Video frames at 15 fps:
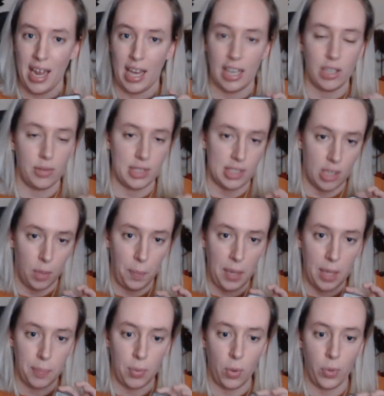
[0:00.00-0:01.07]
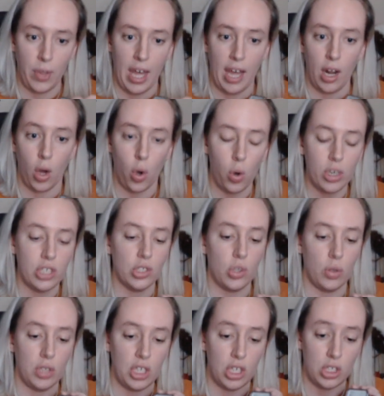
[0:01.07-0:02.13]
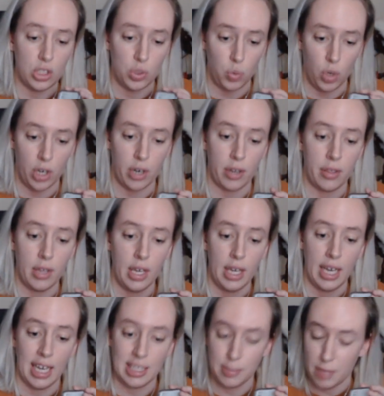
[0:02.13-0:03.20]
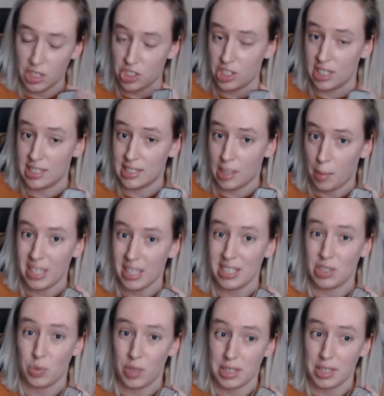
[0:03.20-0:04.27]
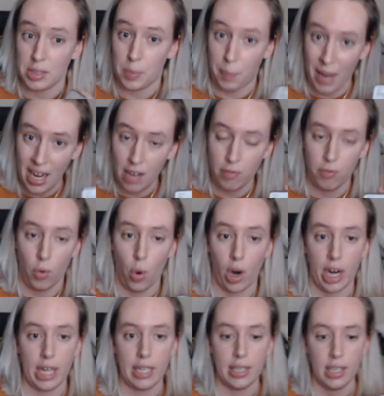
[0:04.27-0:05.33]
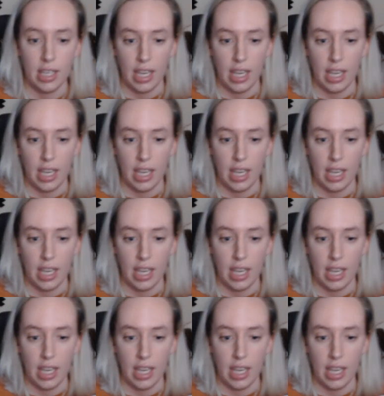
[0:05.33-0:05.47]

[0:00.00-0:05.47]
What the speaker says: I always tell people that a coin is only as worth as much as somebody is willing to pay for it.